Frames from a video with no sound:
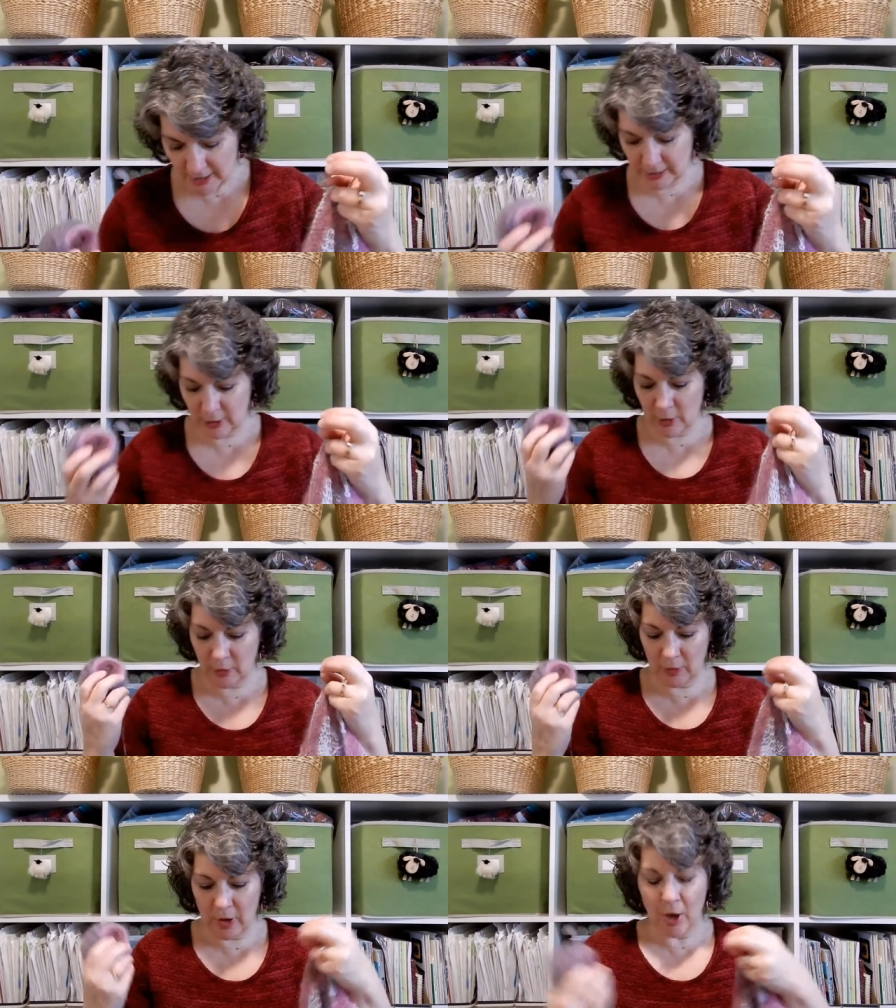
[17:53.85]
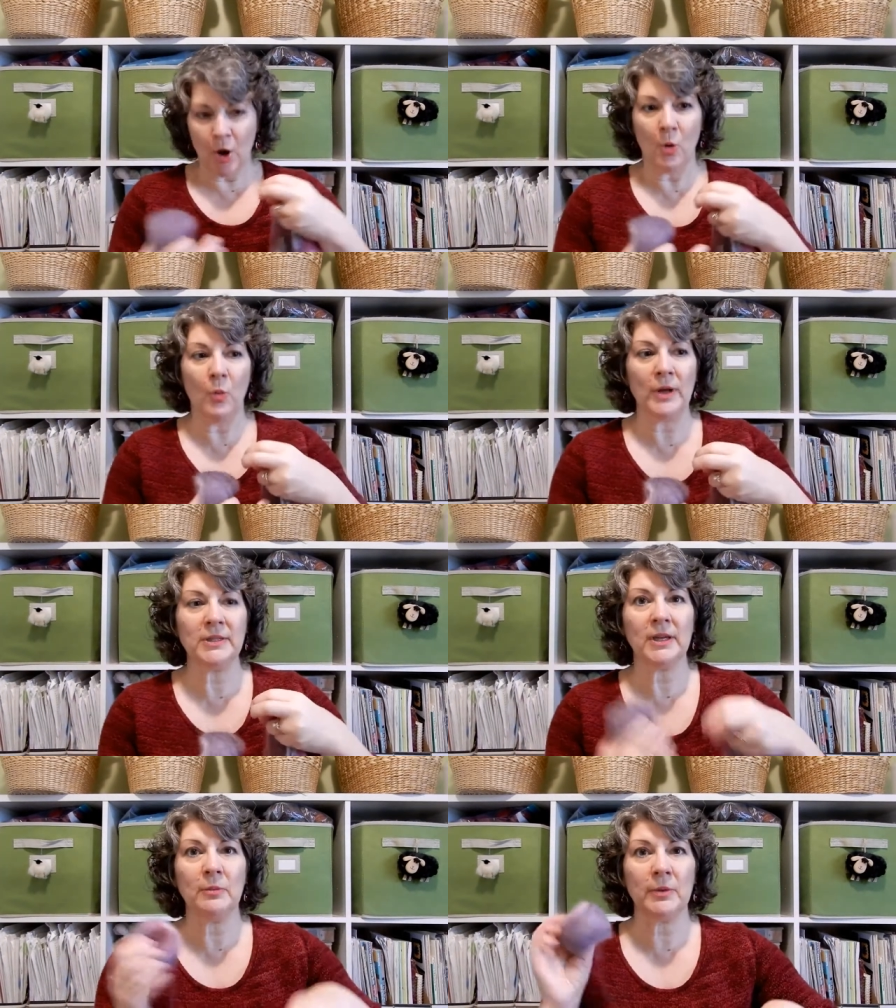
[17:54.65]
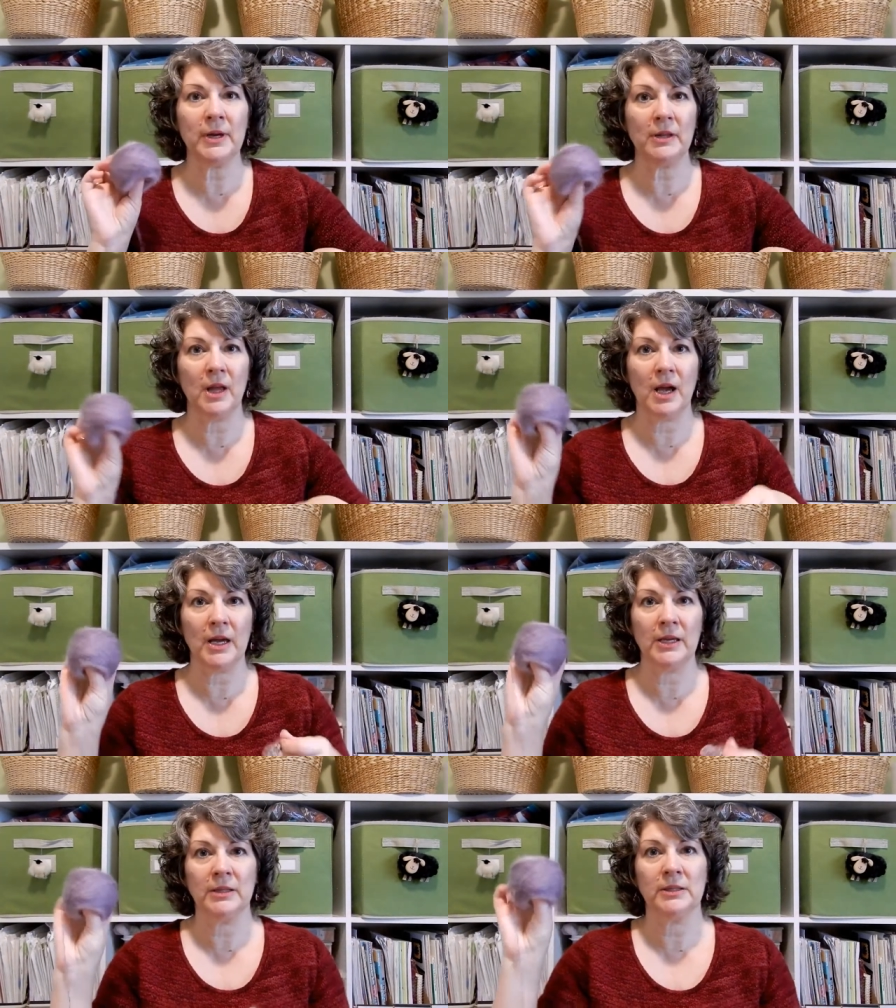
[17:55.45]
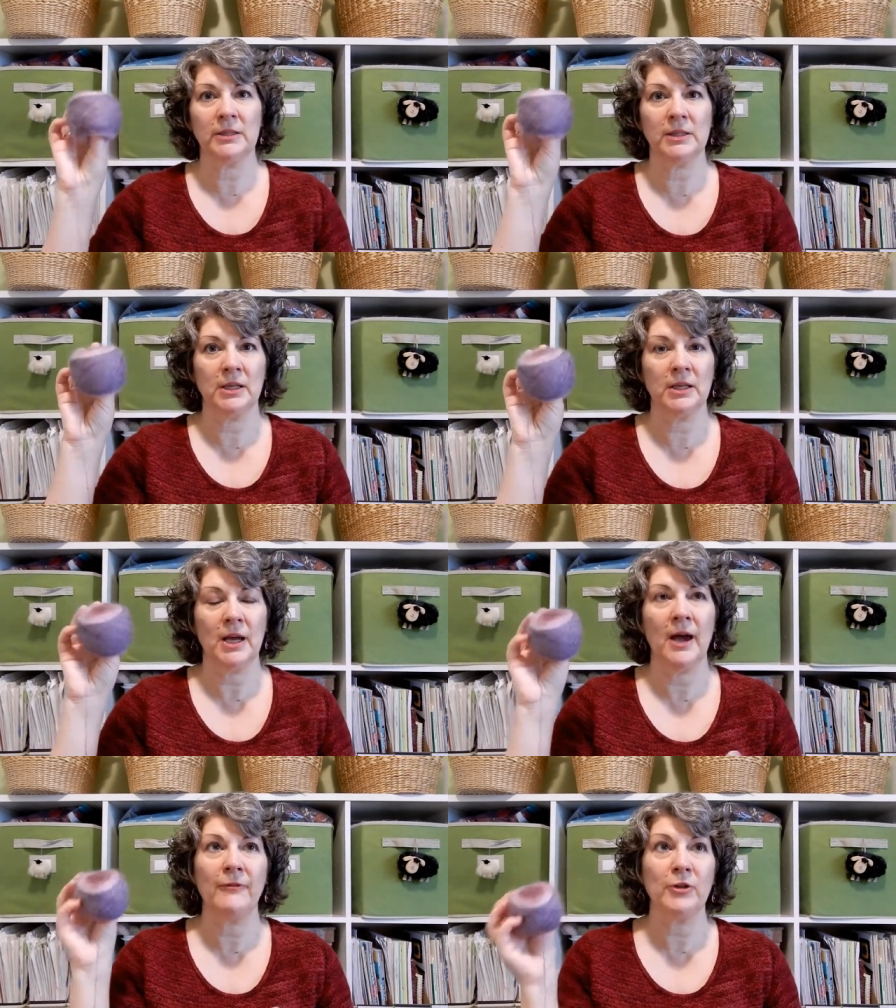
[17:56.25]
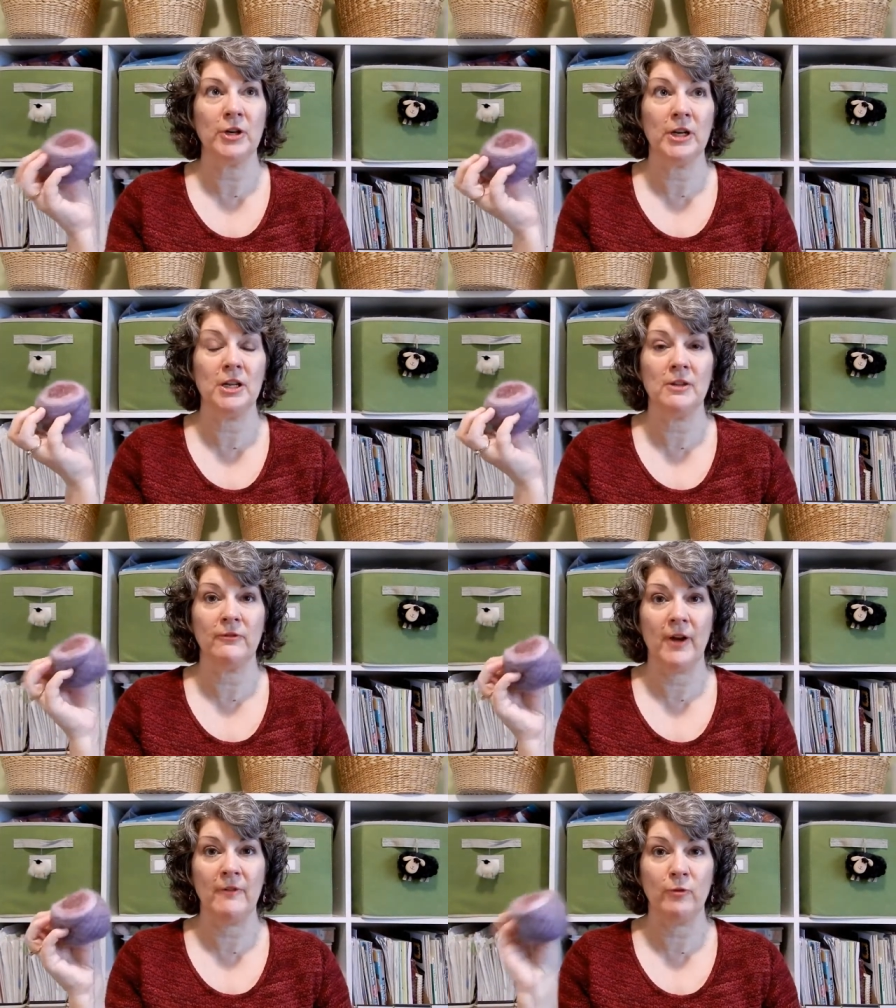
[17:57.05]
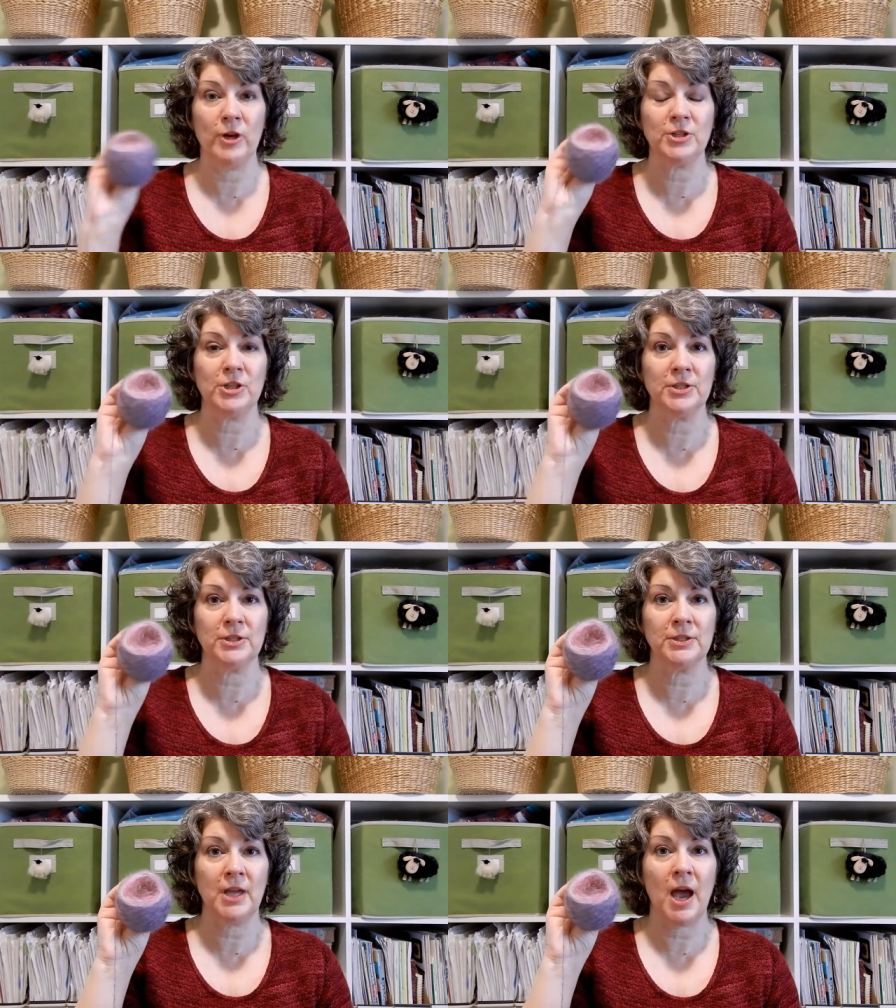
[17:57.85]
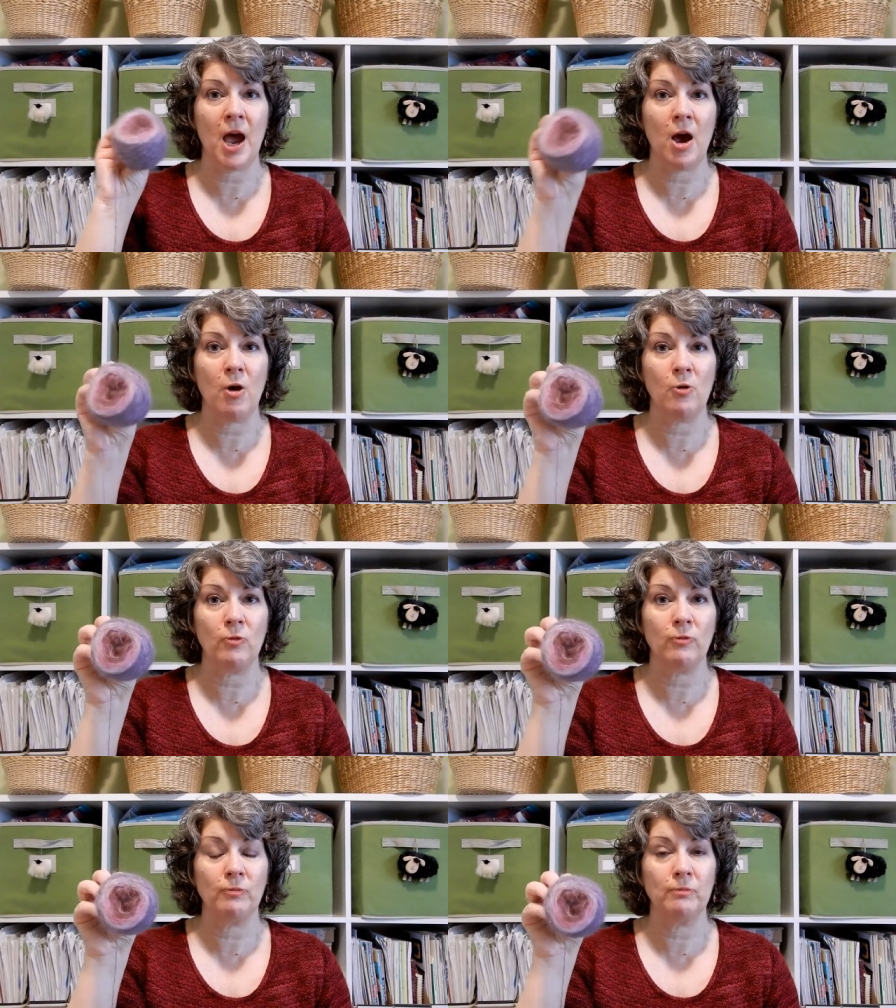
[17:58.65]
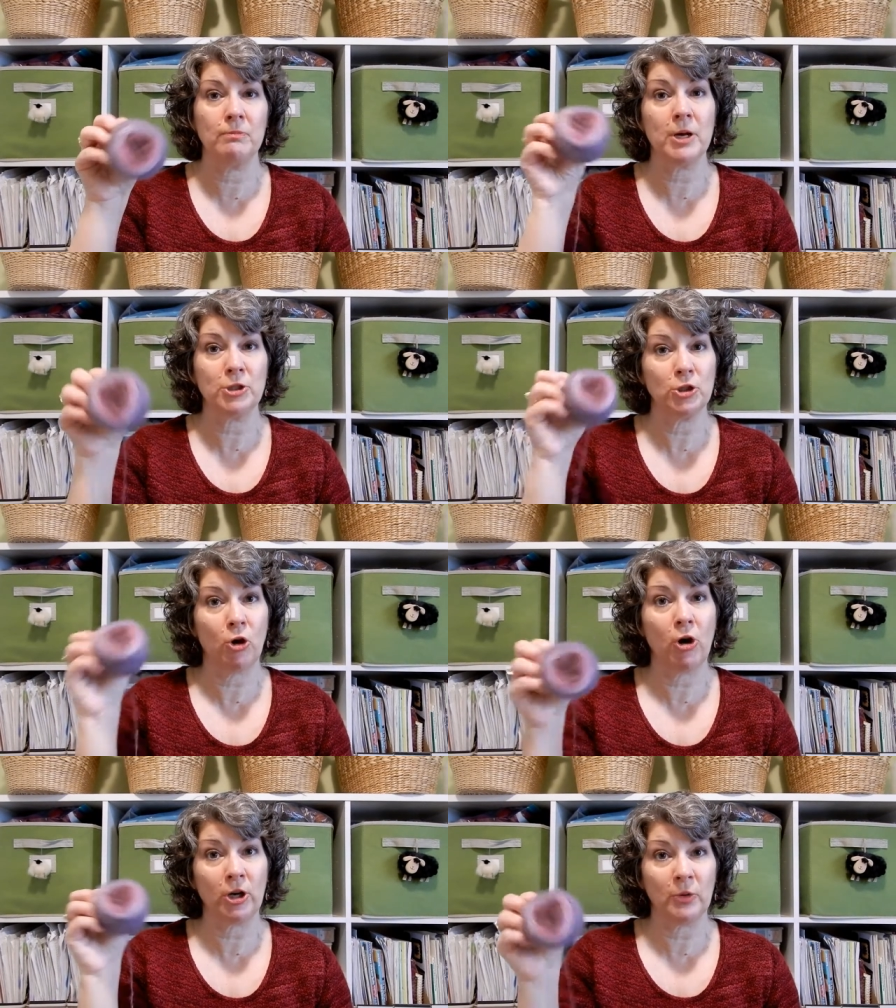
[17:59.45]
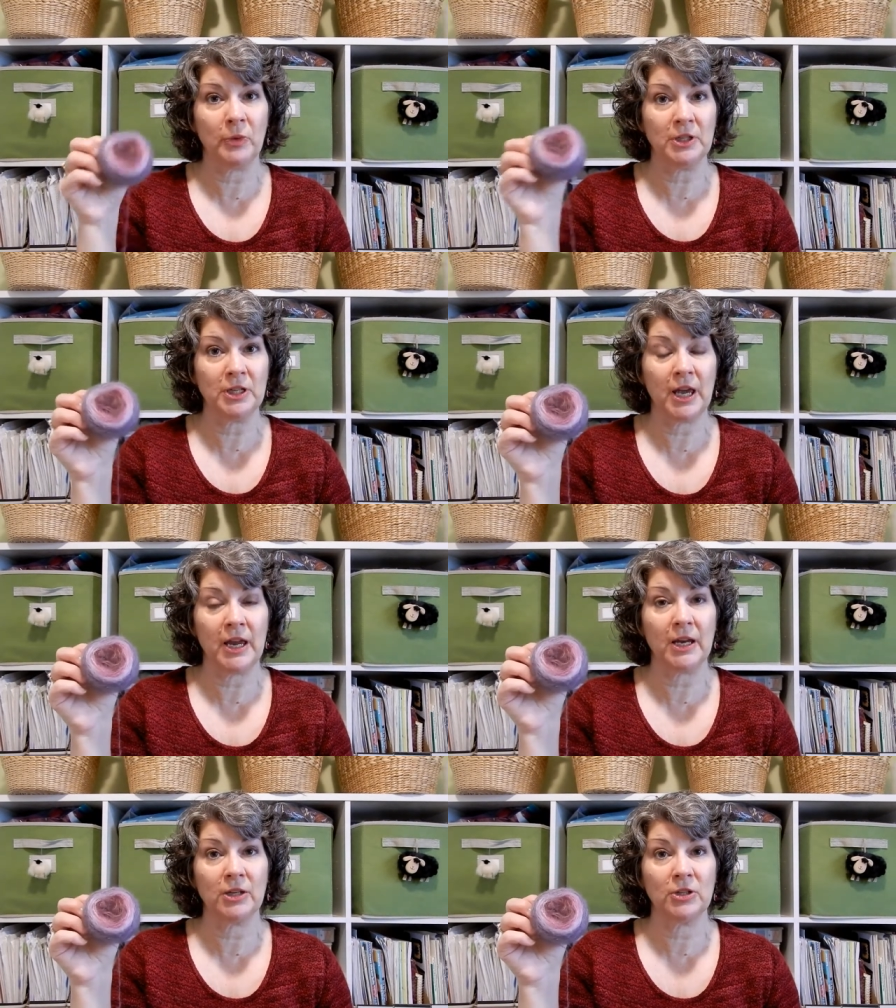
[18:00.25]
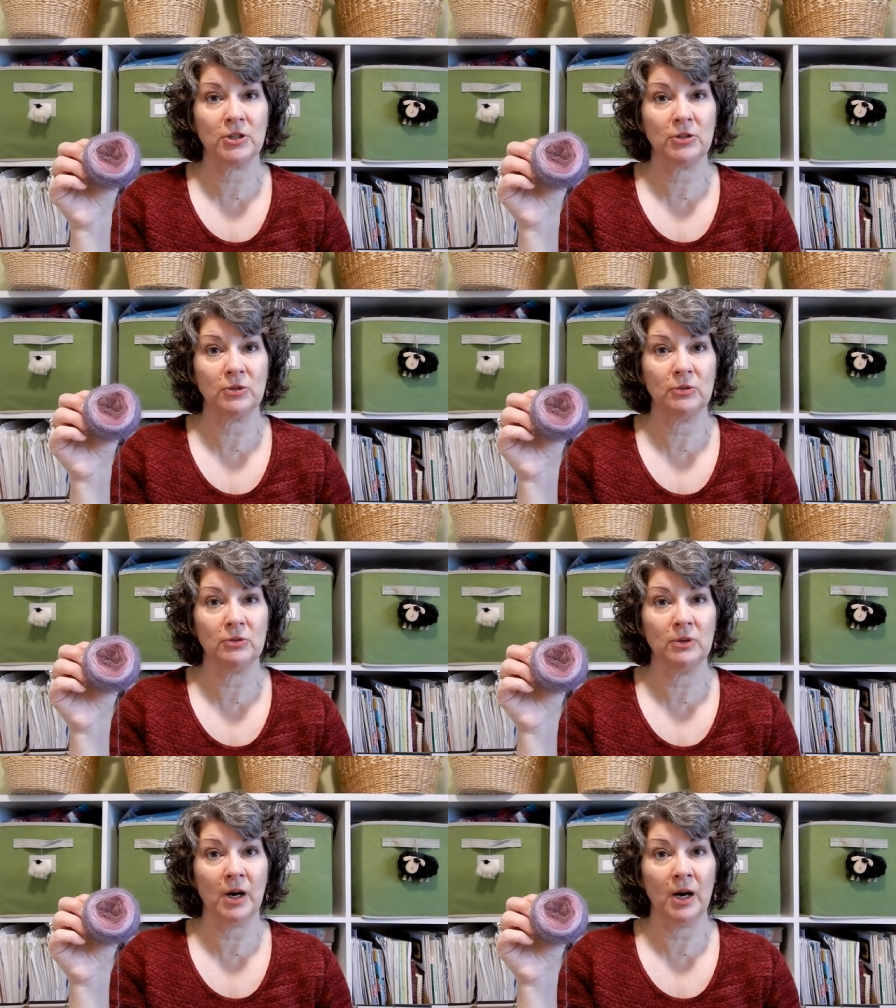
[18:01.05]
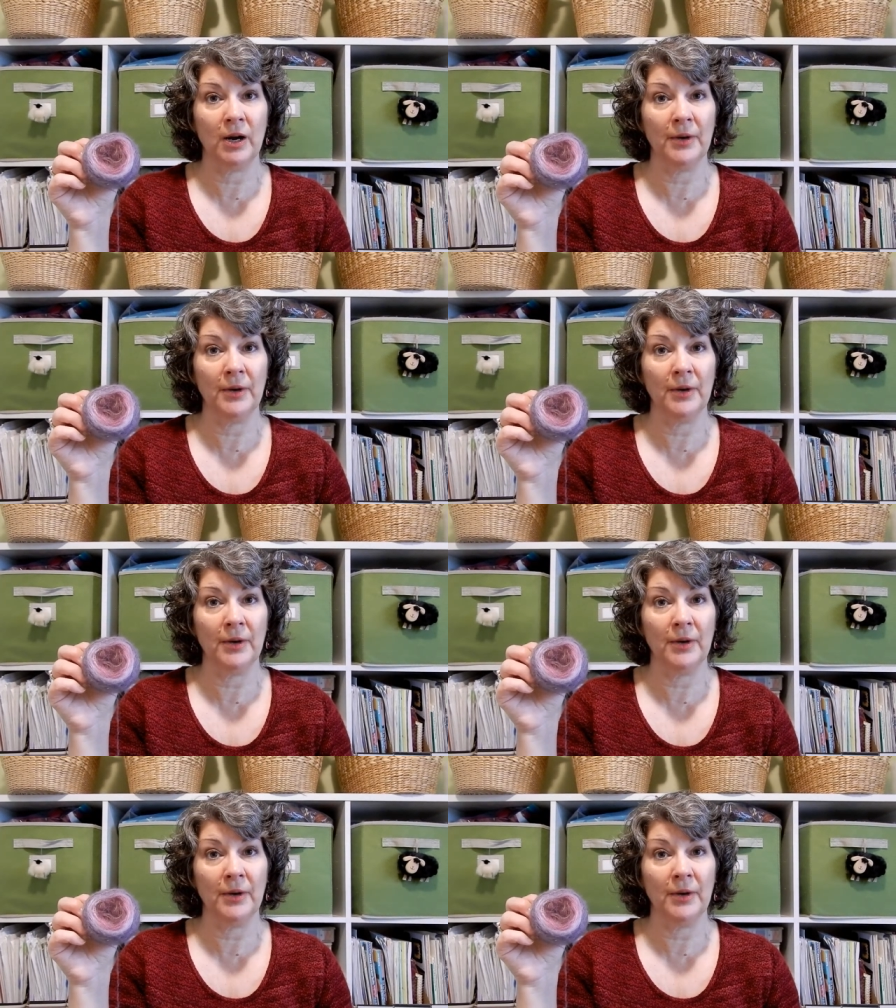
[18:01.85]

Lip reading: So once I realized, after knitting the 5 wedges, how much yarn it would take to